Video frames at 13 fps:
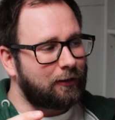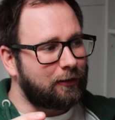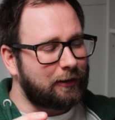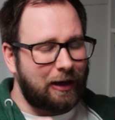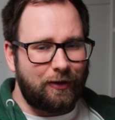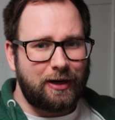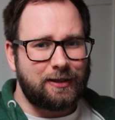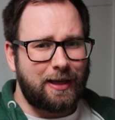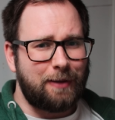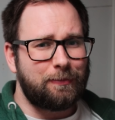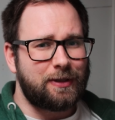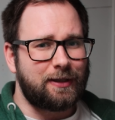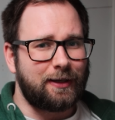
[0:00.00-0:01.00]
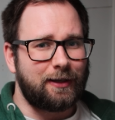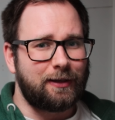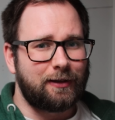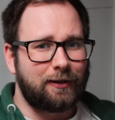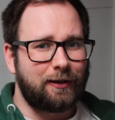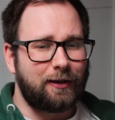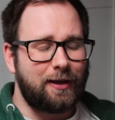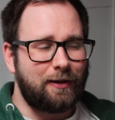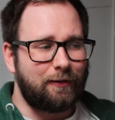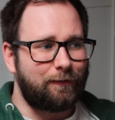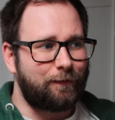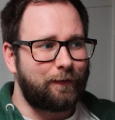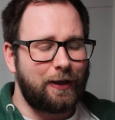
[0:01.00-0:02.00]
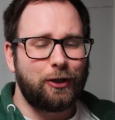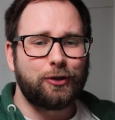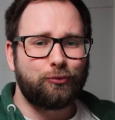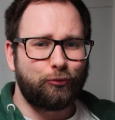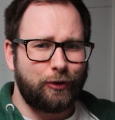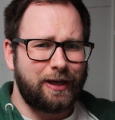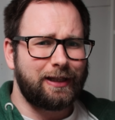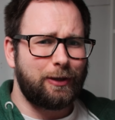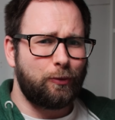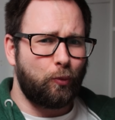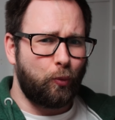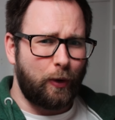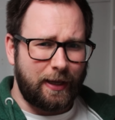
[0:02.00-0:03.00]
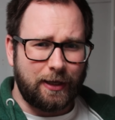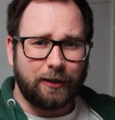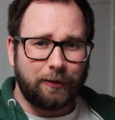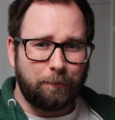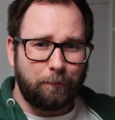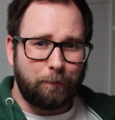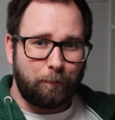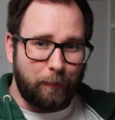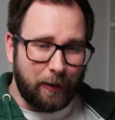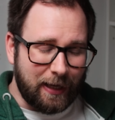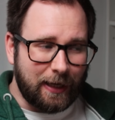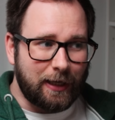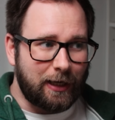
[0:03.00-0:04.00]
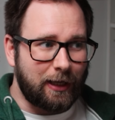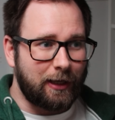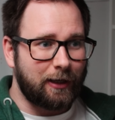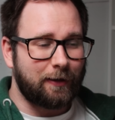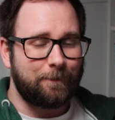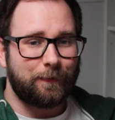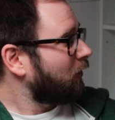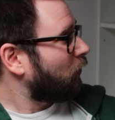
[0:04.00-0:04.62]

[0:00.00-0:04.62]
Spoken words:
now that it's empty, it feels really weird being in here.